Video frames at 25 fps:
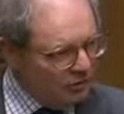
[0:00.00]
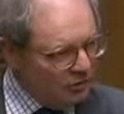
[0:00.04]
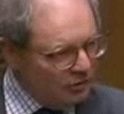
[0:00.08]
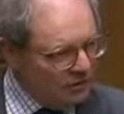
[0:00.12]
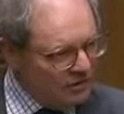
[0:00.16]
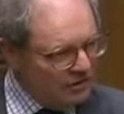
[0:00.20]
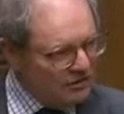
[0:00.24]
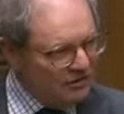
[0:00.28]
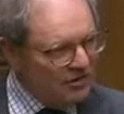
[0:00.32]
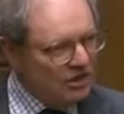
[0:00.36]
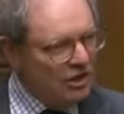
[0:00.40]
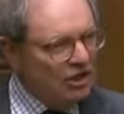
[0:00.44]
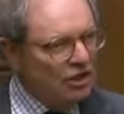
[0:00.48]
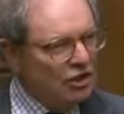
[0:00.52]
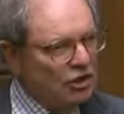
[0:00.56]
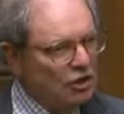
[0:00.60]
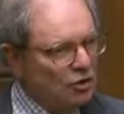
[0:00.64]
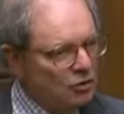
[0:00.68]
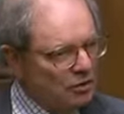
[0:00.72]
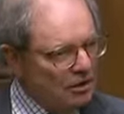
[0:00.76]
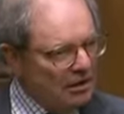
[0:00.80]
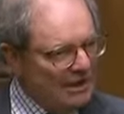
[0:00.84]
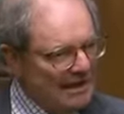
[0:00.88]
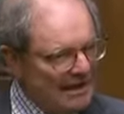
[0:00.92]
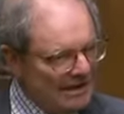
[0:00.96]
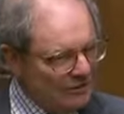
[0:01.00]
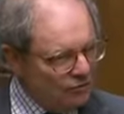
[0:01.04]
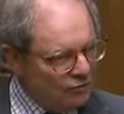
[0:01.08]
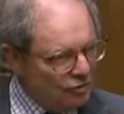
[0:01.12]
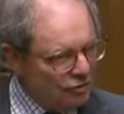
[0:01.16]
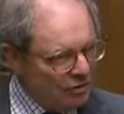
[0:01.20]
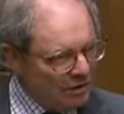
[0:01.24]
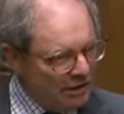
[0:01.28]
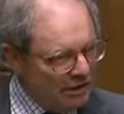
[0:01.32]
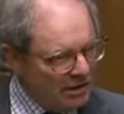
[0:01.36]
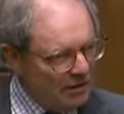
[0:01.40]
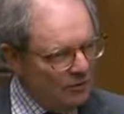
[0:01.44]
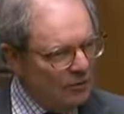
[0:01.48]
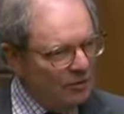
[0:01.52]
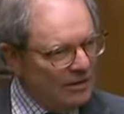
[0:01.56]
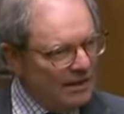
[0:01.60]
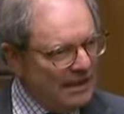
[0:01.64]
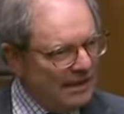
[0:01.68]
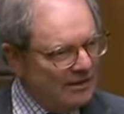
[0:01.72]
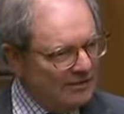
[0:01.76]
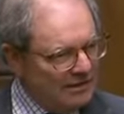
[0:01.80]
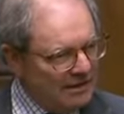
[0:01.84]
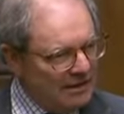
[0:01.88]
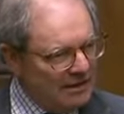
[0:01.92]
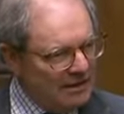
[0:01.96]
this unilaterally
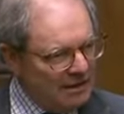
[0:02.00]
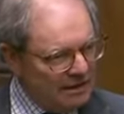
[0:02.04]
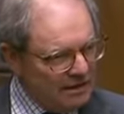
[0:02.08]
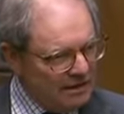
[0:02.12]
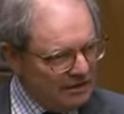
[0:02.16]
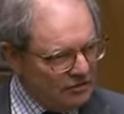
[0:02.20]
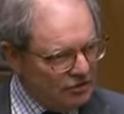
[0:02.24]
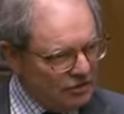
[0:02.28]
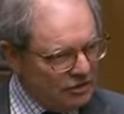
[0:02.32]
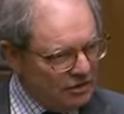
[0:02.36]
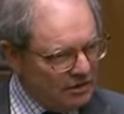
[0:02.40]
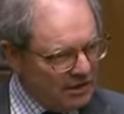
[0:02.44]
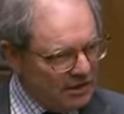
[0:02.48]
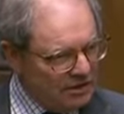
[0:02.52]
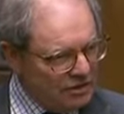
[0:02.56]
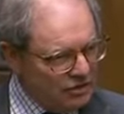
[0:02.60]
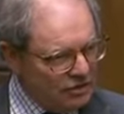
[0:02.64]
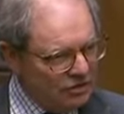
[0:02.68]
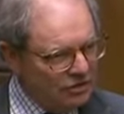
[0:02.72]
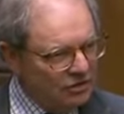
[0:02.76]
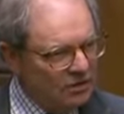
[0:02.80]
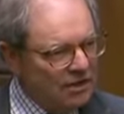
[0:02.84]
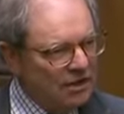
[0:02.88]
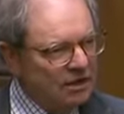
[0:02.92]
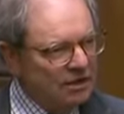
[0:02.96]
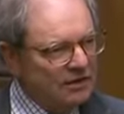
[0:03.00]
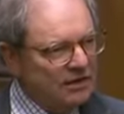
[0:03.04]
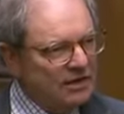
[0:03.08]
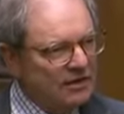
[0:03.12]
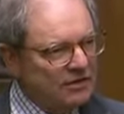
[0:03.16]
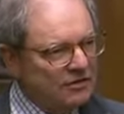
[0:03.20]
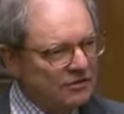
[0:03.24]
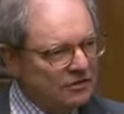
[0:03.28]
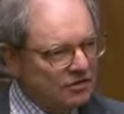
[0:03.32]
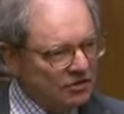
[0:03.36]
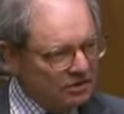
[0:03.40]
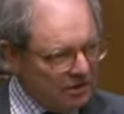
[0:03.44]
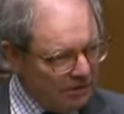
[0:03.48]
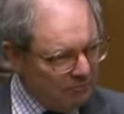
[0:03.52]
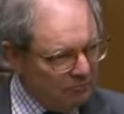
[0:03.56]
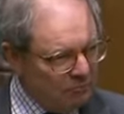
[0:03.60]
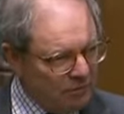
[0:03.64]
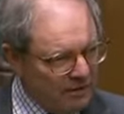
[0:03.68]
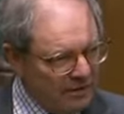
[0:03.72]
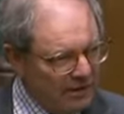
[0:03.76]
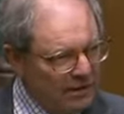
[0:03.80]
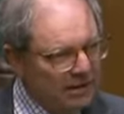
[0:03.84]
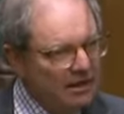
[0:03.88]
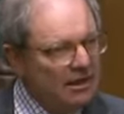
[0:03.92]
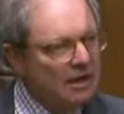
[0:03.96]
without any legislation. They can
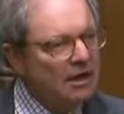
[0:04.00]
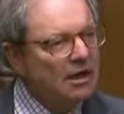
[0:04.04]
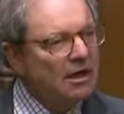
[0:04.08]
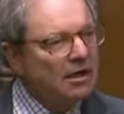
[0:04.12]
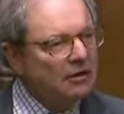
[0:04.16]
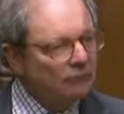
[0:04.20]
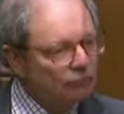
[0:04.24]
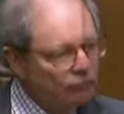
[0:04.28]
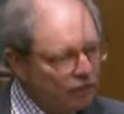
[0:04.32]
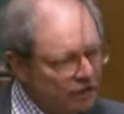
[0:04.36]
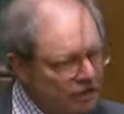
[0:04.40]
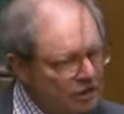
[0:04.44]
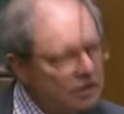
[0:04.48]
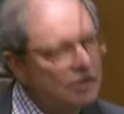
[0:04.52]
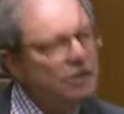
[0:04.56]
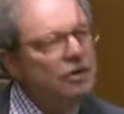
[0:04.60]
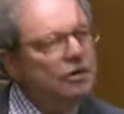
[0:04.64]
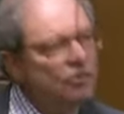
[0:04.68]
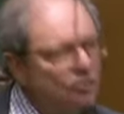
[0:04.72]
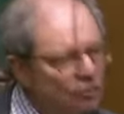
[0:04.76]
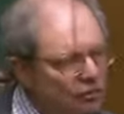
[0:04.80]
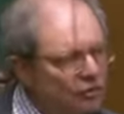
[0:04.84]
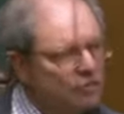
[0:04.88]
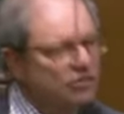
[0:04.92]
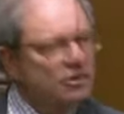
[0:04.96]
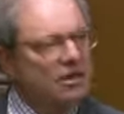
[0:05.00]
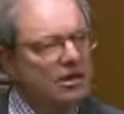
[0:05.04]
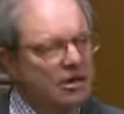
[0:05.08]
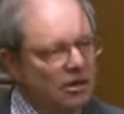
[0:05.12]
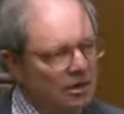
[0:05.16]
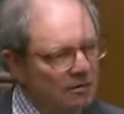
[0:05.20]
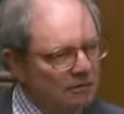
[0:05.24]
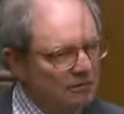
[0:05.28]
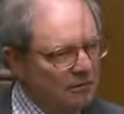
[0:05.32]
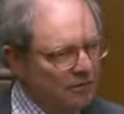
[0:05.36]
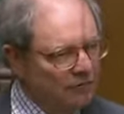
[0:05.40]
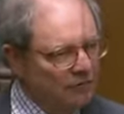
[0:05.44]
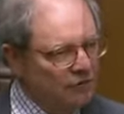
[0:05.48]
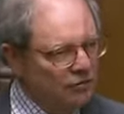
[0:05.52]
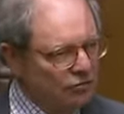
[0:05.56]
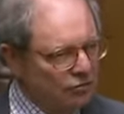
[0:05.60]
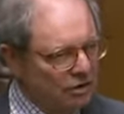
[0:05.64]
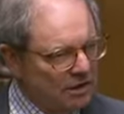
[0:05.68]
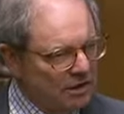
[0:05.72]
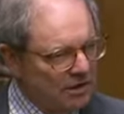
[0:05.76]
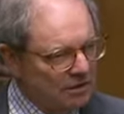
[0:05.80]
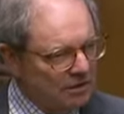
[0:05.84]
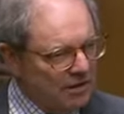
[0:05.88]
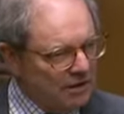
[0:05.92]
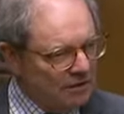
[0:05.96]
simply renew the term of the
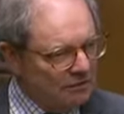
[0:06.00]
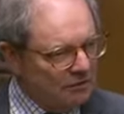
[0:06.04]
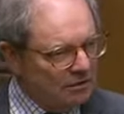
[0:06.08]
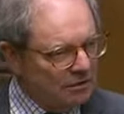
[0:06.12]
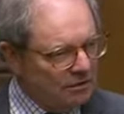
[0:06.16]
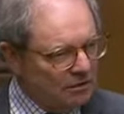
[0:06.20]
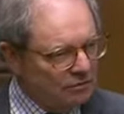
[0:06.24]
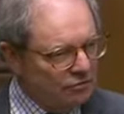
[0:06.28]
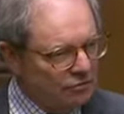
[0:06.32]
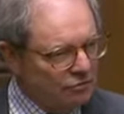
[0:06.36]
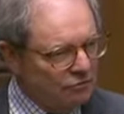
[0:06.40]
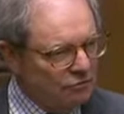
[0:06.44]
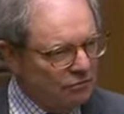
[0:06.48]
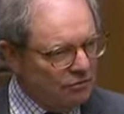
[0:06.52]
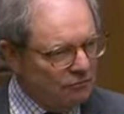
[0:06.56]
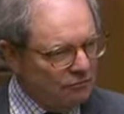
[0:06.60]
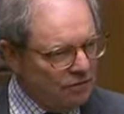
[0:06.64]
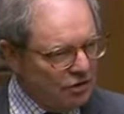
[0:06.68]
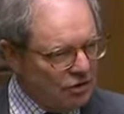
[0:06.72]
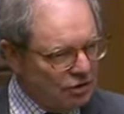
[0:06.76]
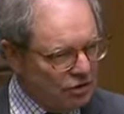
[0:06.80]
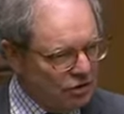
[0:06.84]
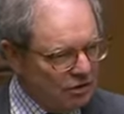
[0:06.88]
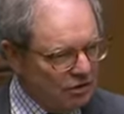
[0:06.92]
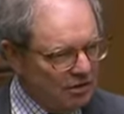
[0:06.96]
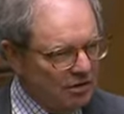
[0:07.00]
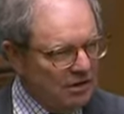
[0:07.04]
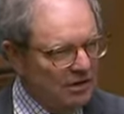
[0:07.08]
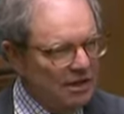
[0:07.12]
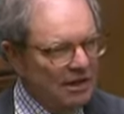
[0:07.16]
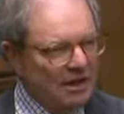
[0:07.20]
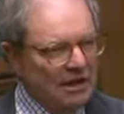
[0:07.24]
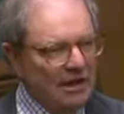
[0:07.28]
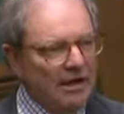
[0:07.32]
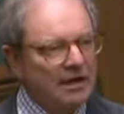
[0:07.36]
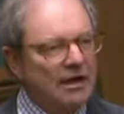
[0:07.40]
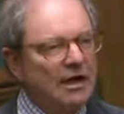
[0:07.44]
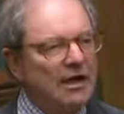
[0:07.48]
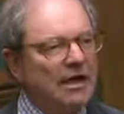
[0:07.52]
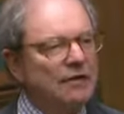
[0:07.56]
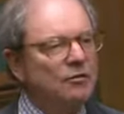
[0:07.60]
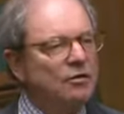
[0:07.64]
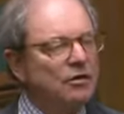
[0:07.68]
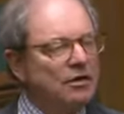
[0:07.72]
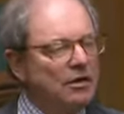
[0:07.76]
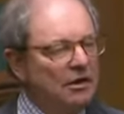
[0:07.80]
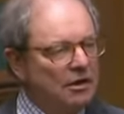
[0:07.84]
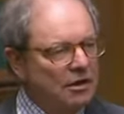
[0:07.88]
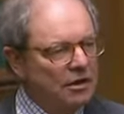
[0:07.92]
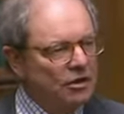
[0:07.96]
Trade and Agricultural Commission. And I would
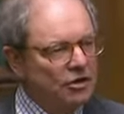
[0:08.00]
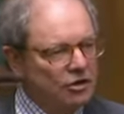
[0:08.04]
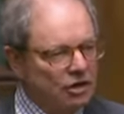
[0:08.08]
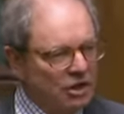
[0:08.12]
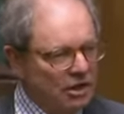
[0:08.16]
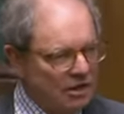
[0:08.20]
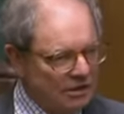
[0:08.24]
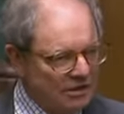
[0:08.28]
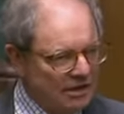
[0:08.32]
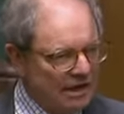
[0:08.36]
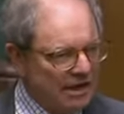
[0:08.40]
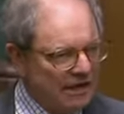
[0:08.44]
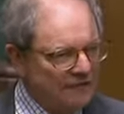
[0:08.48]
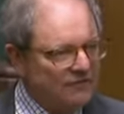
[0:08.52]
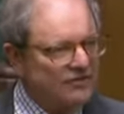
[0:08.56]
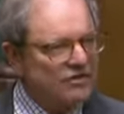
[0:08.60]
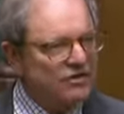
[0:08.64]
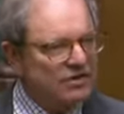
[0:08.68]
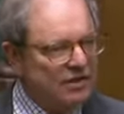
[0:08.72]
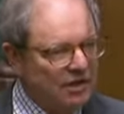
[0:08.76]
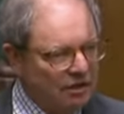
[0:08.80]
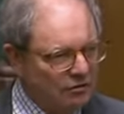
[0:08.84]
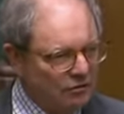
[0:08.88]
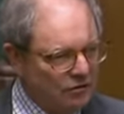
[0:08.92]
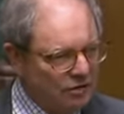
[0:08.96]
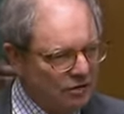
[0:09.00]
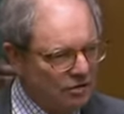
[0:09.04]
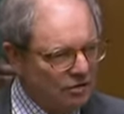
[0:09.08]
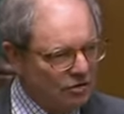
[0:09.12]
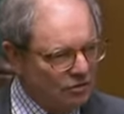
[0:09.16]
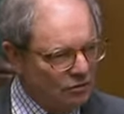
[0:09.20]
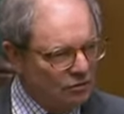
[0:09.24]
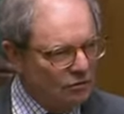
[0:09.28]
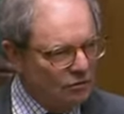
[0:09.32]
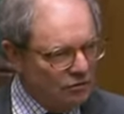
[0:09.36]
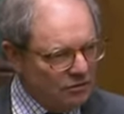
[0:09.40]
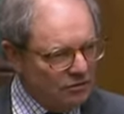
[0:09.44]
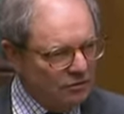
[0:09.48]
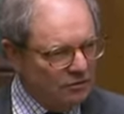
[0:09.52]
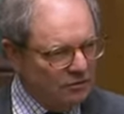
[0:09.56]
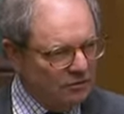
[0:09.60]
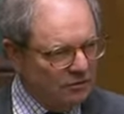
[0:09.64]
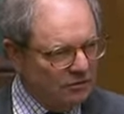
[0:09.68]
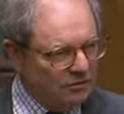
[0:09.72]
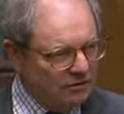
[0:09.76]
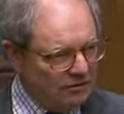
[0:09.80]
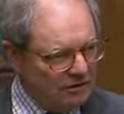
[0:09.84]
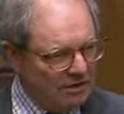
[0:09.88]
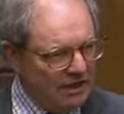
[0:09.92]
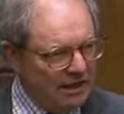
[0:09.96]
urge her to have serious talks with the
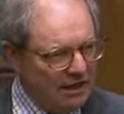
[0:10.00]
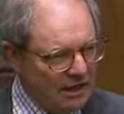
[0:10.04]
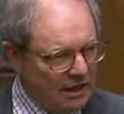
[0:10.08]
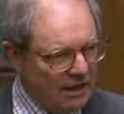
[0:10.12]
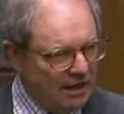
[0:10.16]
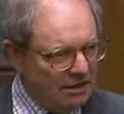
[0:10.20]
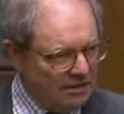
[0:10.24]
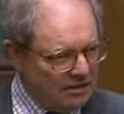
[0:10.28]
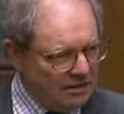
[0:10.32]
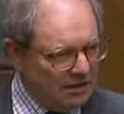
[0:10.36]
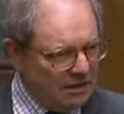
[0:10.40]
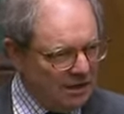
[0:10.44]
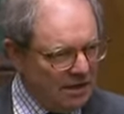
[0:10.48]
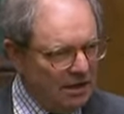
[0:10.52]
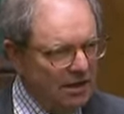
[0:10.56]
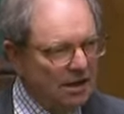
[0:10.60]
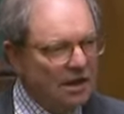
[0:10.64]
DIT